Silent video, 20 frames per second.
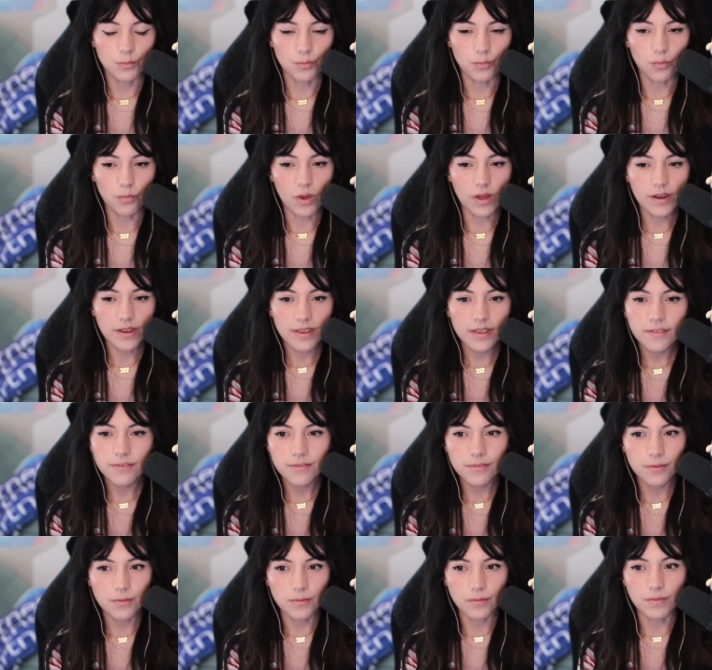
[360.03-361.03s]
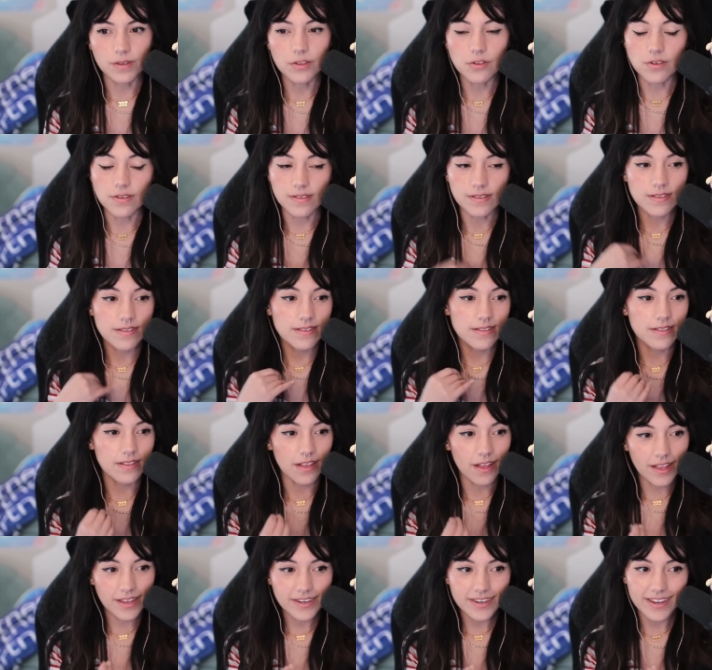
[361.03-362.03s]
What if we just
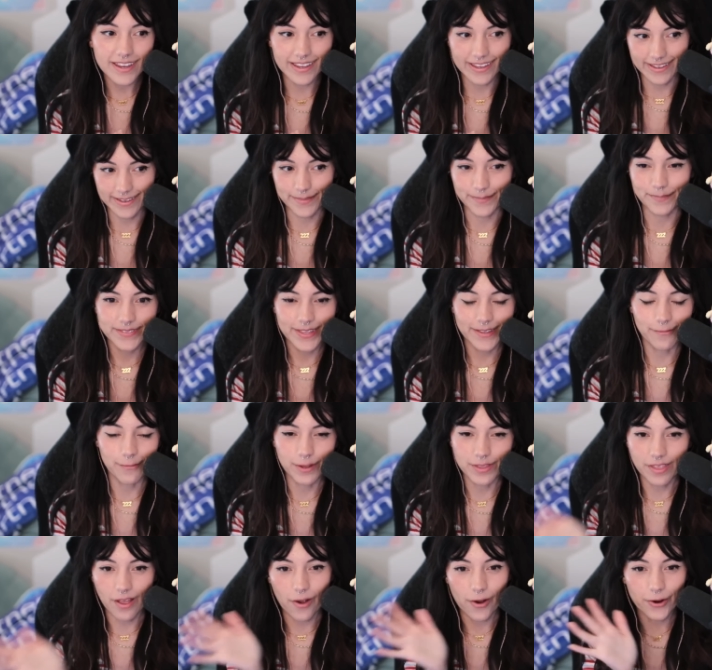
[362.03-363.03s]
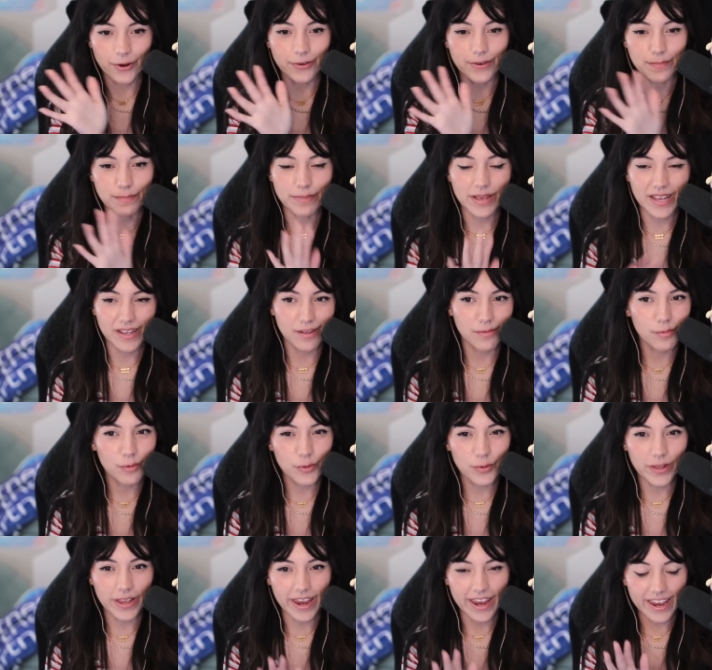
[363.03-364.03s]
stun him with our
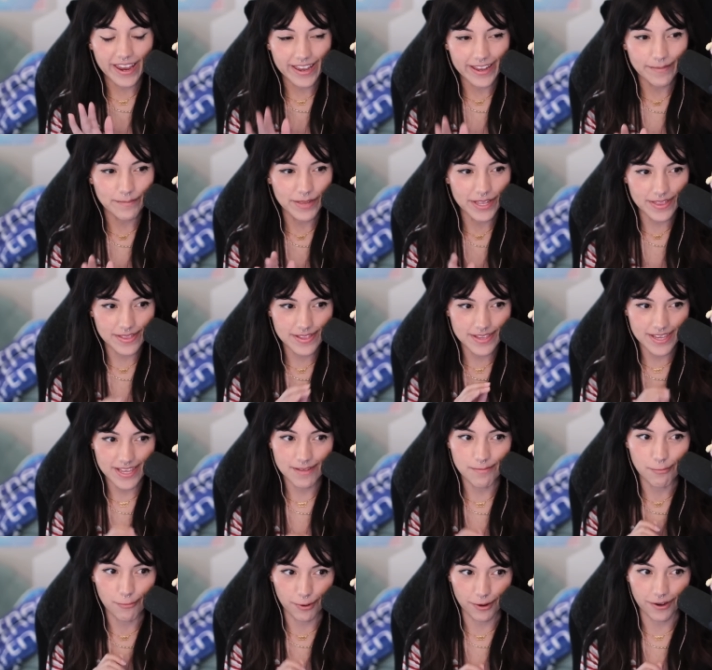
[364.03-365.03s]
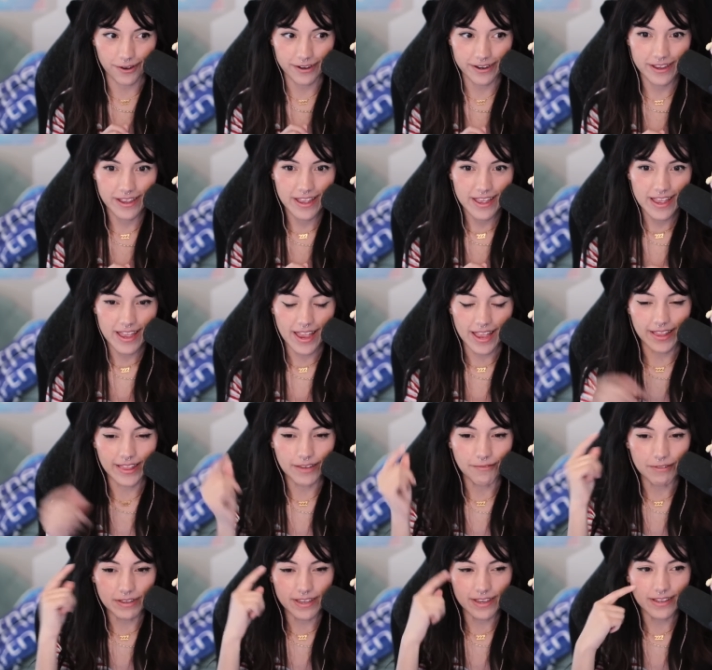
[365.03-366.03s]
impeccable aim and teamwork, and
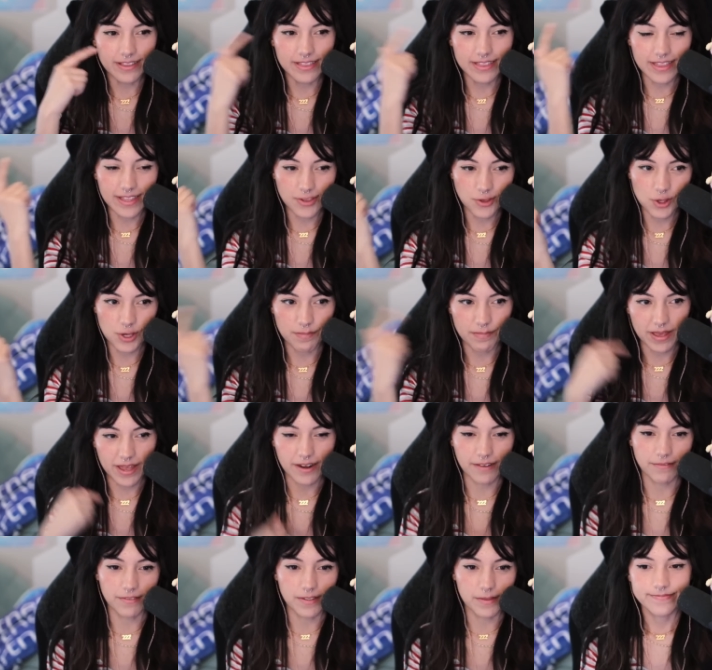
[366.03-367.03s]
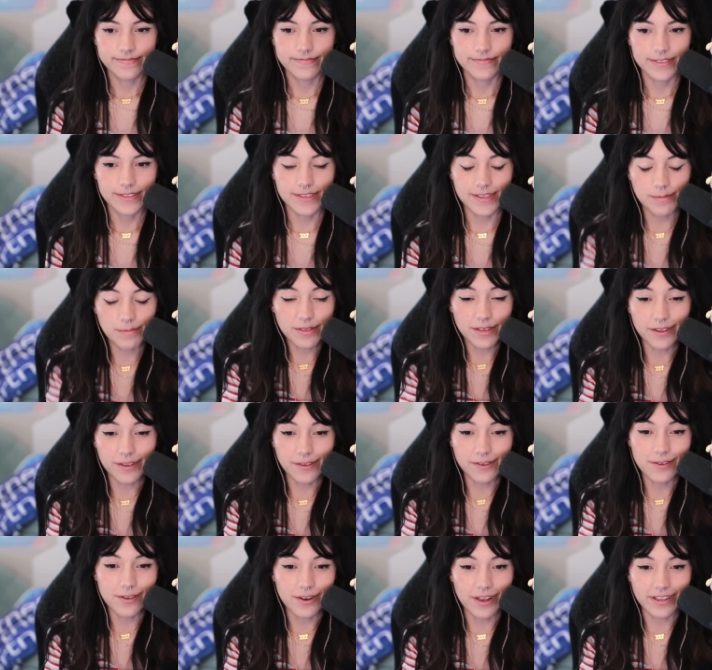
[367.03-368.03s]
then we get the chip out of him? Seems like
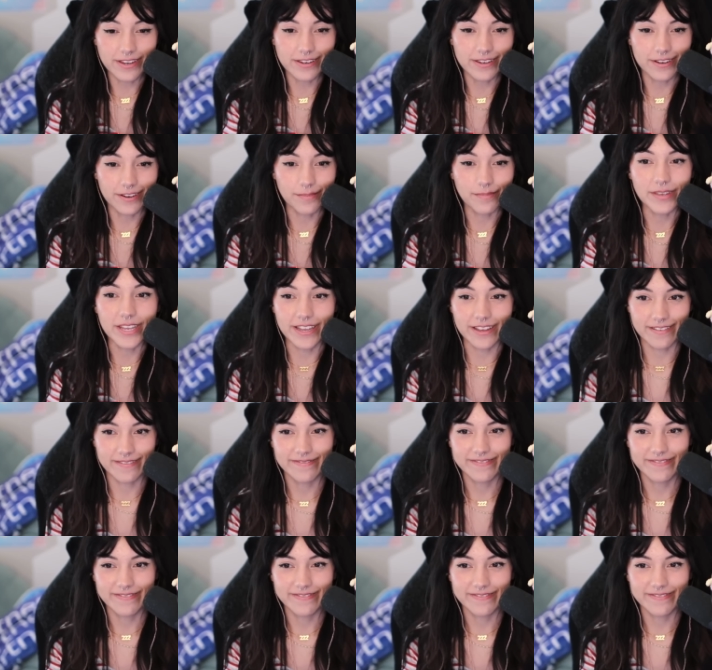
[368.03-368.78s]
a good idea to me.